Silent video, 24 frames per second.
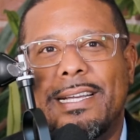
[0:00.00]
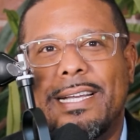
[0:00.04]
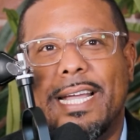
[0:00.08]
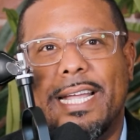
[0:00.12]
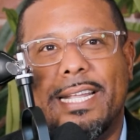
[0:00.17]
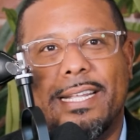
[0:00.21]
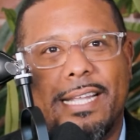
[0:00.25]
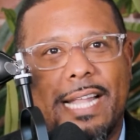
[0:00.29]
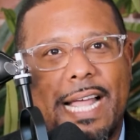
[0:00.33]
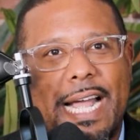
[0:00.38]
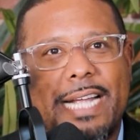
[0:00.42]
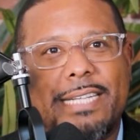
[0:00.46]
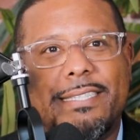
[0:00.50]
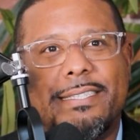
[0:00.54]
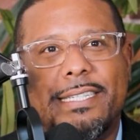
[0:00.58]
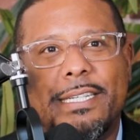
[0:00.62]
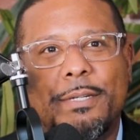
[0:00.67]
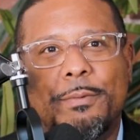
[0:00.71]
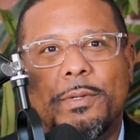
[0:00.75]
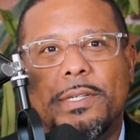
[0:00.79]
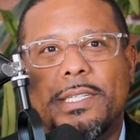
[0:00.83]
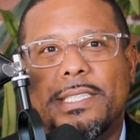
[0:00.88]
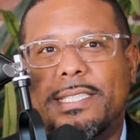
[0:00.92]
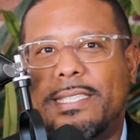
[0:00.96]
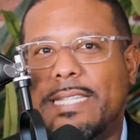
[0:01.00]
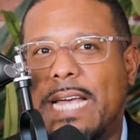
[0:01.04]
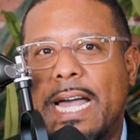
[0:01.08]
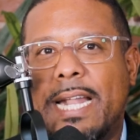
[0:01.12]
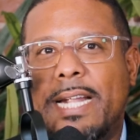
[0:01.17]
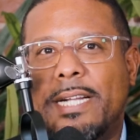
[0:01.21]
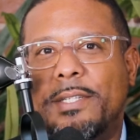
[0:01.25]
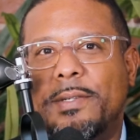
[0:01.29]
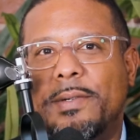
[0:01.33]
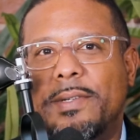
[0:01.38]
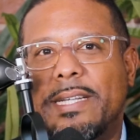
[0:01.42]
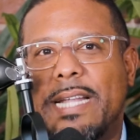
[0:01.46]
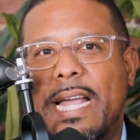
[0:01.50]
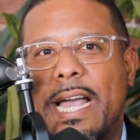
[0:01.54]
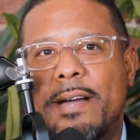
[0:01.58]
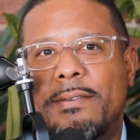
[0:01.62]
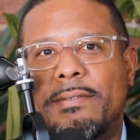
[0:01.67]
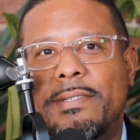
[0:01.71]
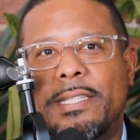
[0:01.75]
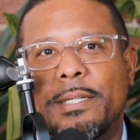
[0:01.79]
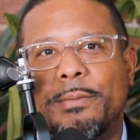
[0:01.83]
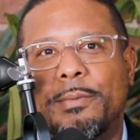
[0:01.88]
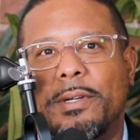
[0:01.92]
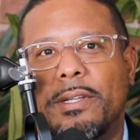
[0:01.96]
And lastly, we're excited to
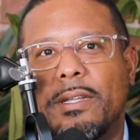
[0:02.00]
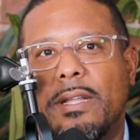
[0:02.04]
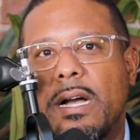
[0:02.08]
announce that we're